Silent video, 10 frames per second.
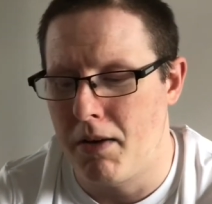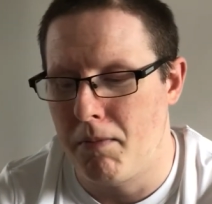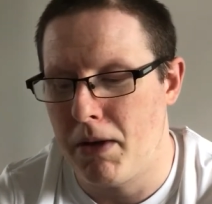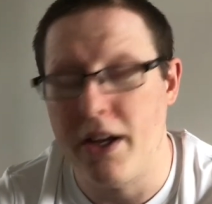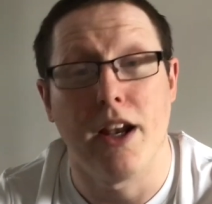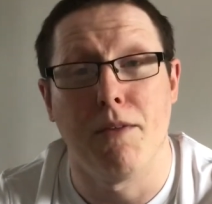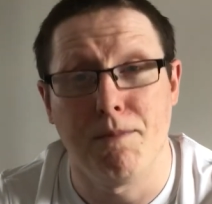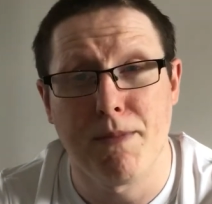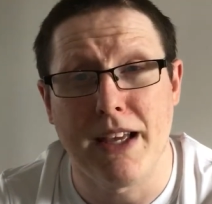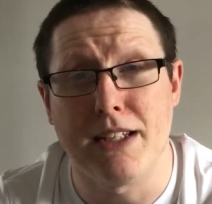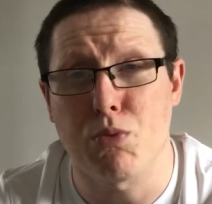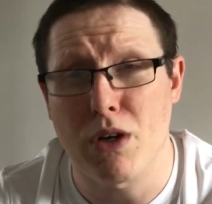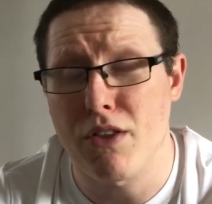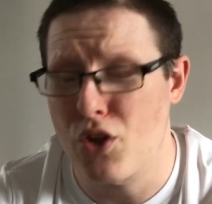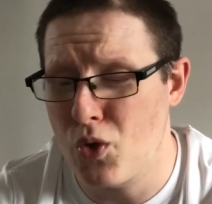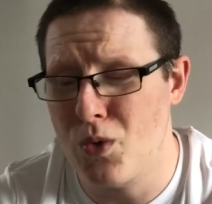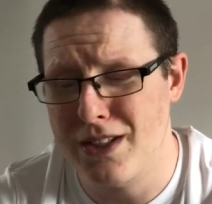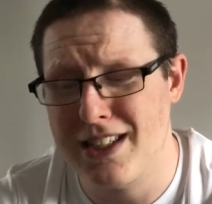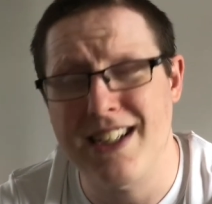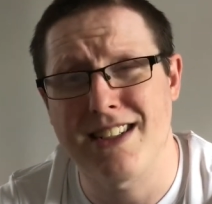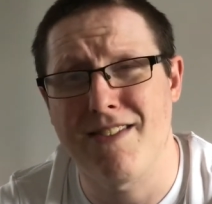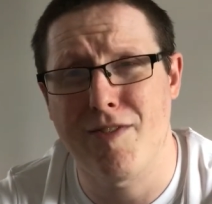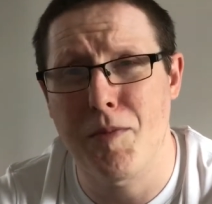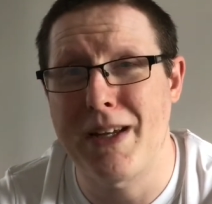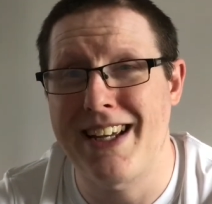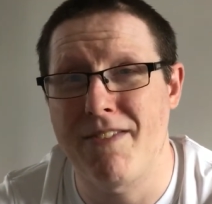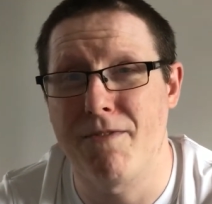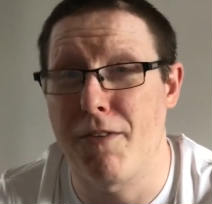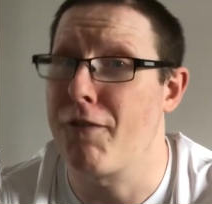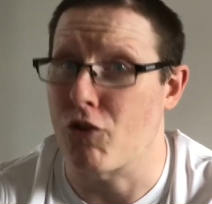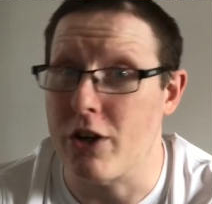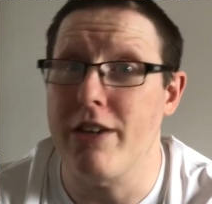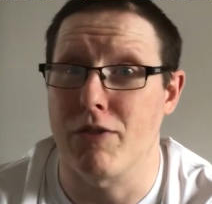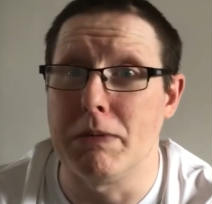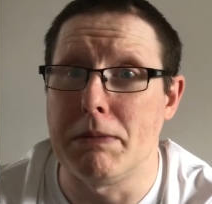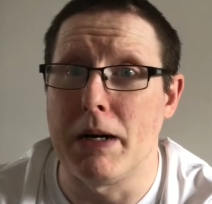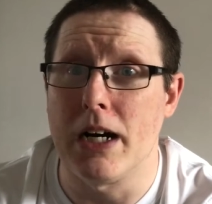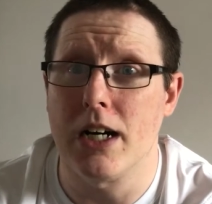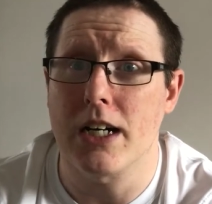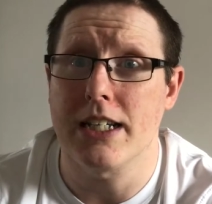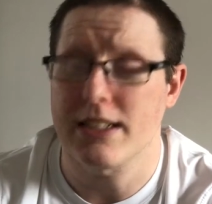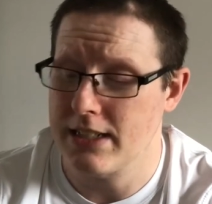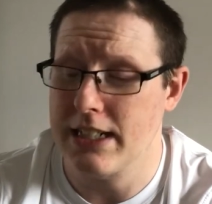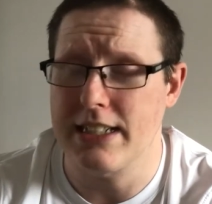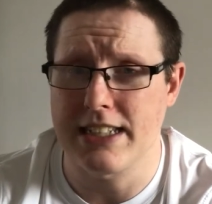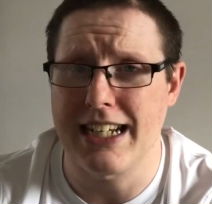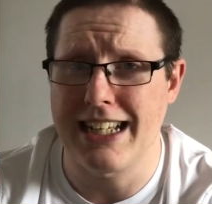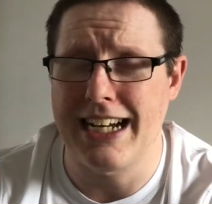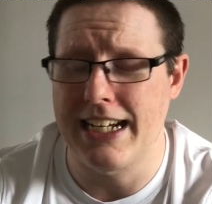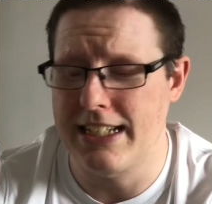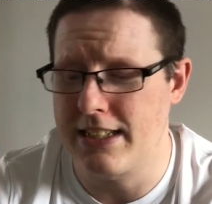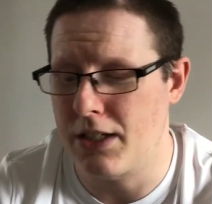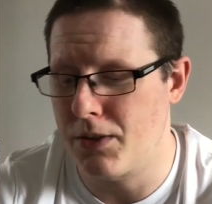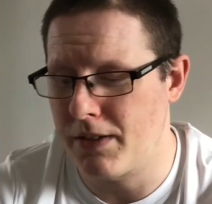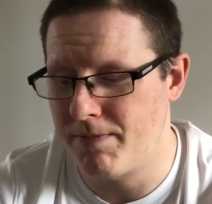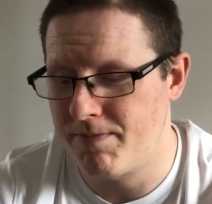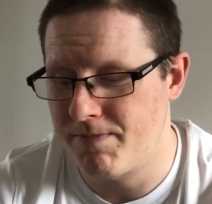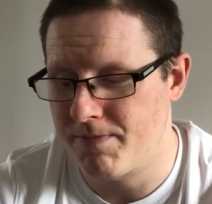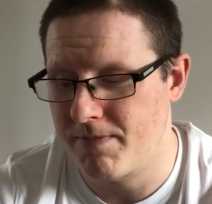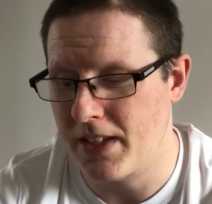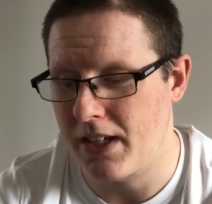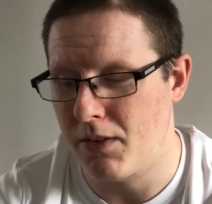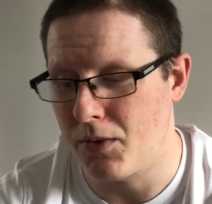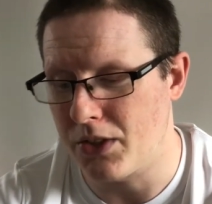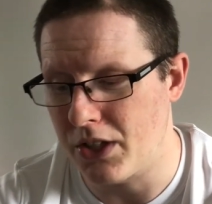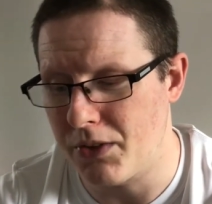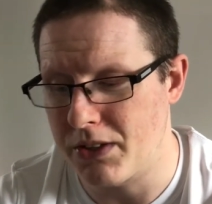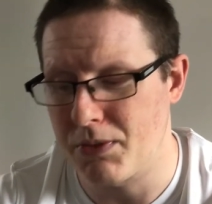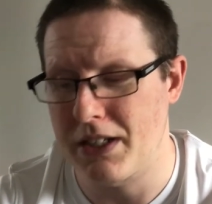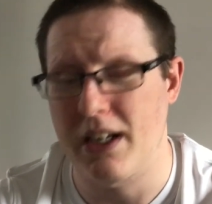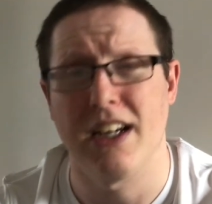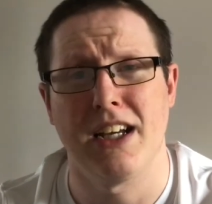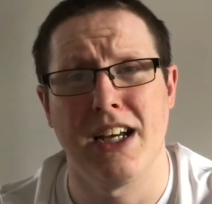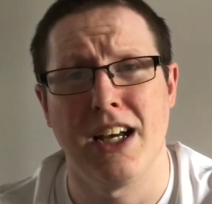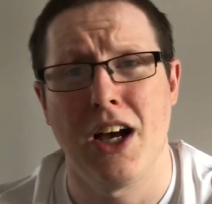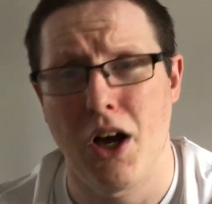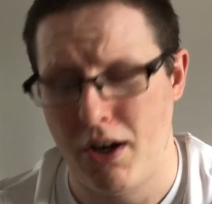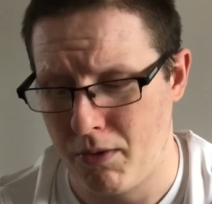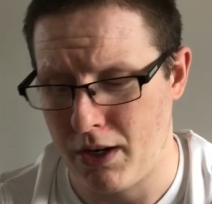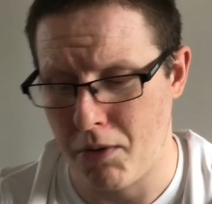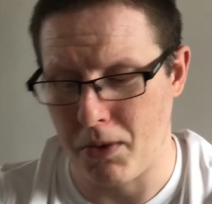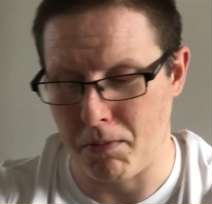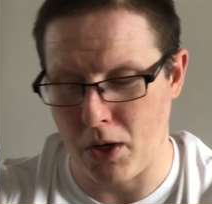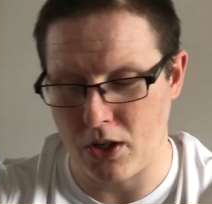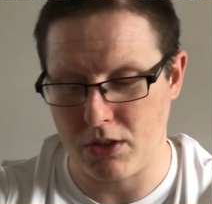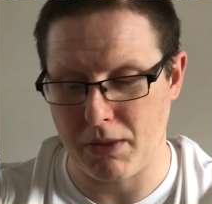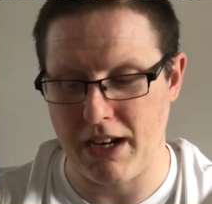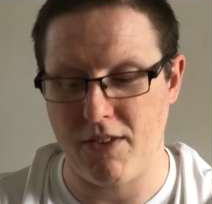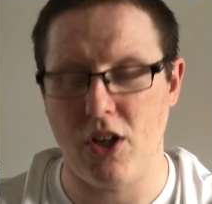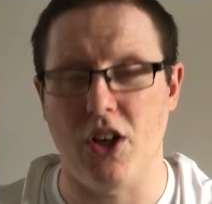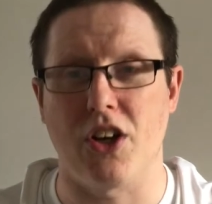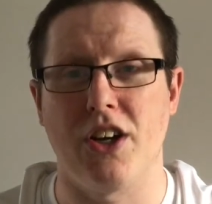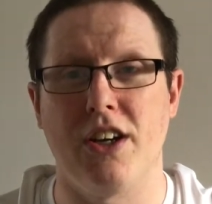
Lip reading: But you know, it's one of the coolest things I've ever been given for free from a park. Let's say that. So what we'll do is we'll open the box and we'll have a look.